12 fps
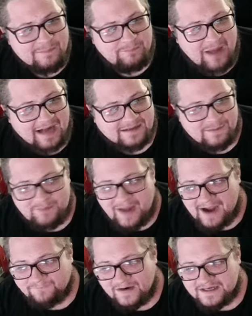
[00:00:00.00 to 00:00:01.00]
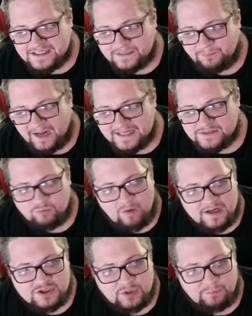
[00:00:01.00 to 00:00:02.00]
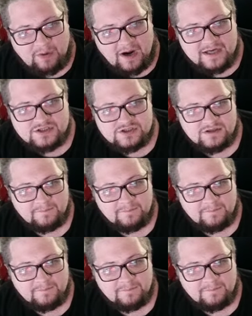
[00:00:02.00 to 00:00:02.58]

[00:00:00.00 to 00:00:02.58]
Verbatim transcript: Back-to-back Frenzy Plants, one two punch!